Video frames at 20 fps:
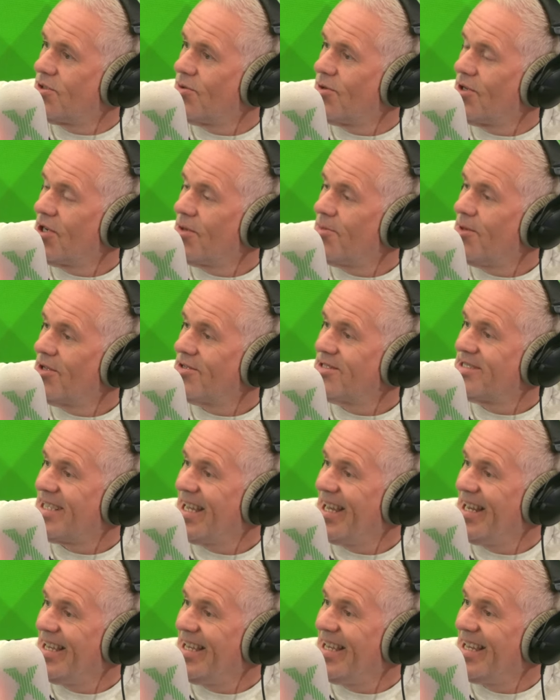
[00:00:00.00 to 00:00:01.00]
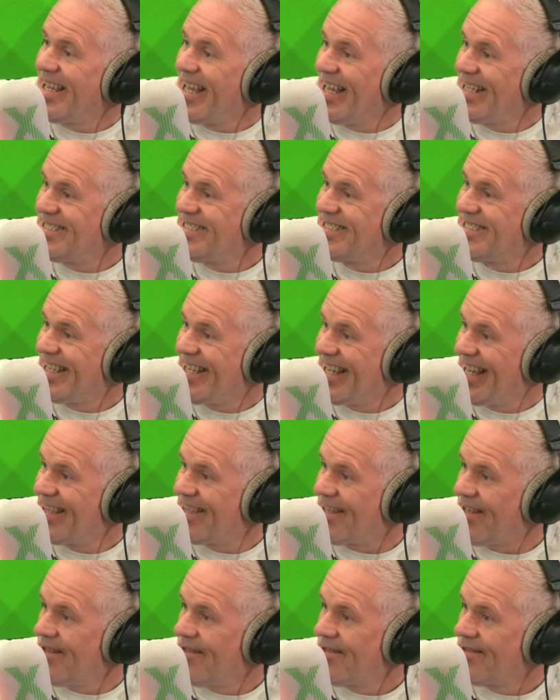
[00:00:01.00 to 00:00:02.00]
going to be on telly again
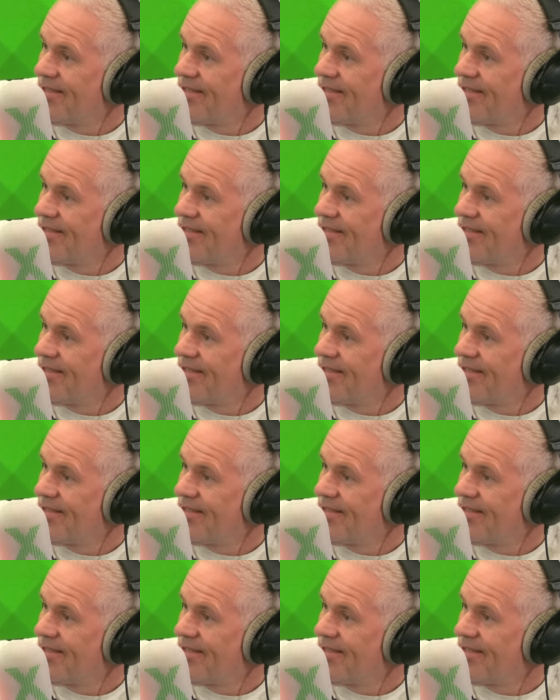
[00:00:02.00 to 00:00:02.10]
together.